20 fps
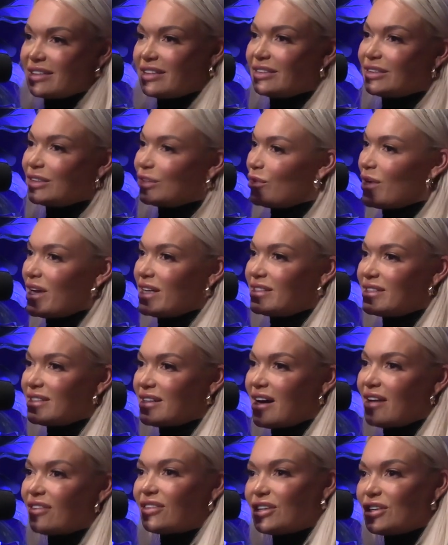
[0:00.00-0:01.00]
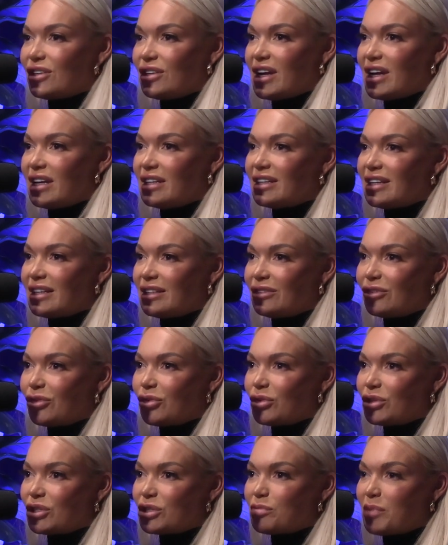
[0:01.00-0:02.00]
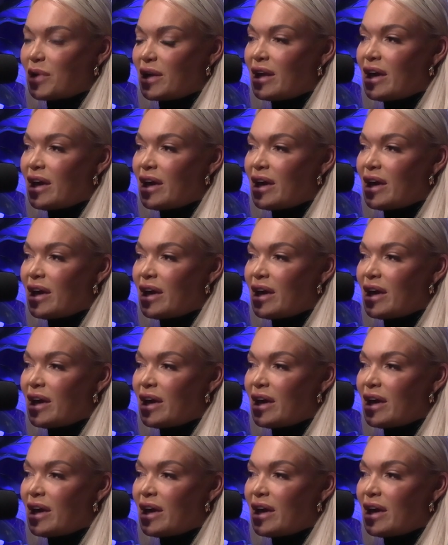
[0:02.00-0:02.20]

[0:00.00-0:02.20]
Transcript: like the little head start that you need in launch.